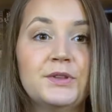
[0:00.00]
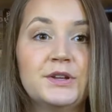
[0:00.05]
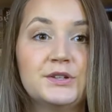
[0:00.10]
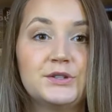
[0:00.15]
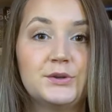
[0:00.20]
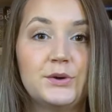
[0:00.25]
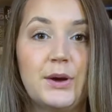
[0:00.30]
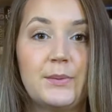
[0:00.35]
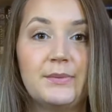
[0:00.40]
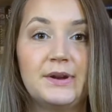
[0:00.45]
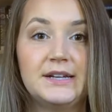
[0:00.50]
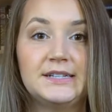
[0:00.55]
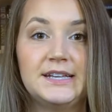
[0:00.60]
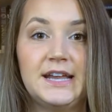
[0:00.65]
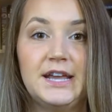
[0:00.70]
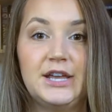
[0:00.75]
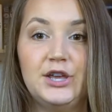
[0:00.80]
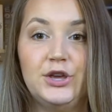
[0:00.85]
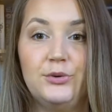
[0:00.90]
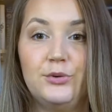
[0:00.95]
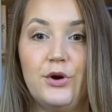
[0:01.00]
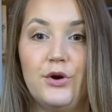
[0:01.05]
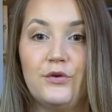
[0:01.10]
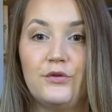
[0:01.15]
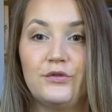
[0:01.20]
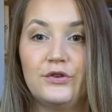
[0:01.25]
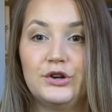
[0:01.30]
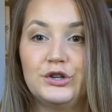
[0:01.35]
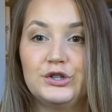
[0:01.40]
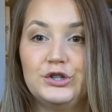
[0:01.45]
So I'm going to take you
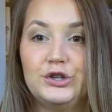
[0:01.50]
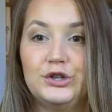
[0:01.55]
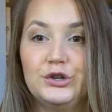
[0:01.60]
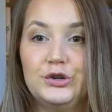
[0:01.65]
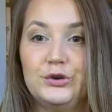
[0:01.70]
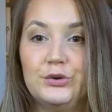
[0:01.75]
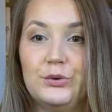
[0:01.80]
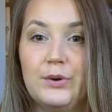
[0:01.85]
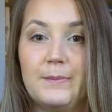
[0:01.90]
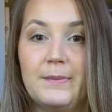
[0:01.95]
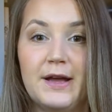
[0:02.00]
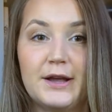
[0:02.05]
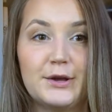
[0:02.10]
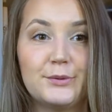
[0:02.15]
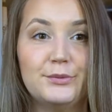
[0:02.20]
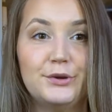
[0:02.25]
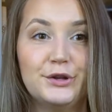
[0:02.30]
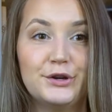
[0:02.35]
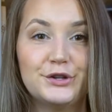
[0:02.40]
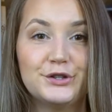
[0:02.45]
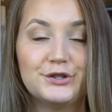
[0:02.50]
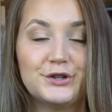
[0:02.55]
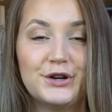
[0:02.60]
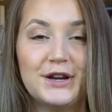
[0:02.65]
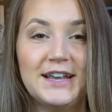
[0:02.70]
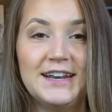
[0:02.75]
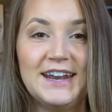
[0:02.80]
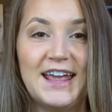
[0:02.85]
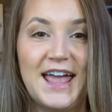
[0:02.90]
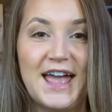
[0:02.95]
over to my computer
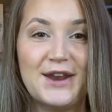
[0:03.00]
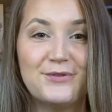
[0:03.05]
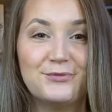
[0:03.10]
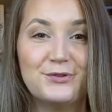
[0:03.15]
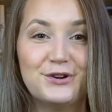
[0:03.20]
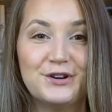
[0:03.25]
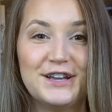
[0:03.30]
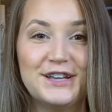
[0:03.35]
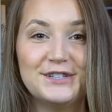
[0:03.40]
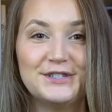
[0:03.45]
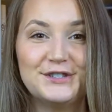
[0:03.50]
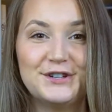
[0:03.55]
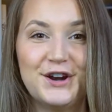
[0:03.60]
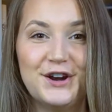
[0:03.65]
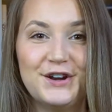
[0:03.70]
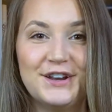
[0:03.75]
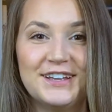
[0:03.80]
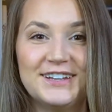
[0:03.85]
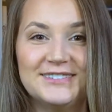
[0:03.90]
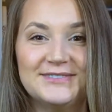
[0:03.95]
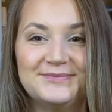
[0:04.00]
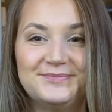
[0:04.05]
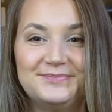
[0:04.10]
screen and we'll get started.